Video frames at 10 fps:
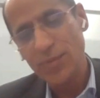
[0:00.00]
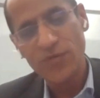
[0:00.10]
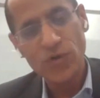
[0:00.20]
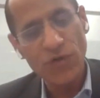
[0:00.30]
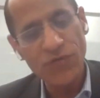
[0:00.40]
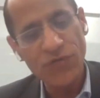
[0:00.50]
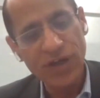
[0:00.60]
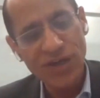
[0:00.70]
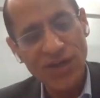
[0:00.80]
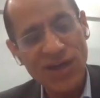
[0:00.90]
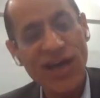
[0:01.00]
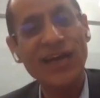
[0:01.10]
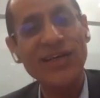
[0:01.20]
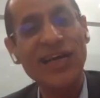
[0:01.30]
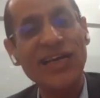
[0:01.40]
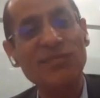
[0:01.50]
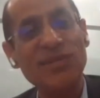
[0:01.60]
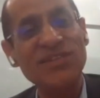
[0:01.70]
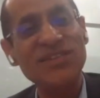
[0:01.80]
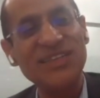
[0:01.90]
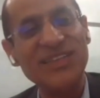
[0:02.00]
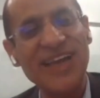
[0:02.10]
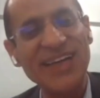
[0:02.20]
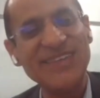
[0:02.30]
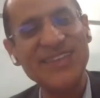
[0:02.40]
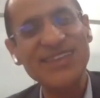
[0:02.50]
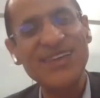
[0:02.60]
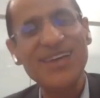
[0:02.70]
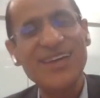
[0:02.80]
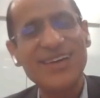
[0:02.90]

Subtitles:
cup of coffee and a business interaction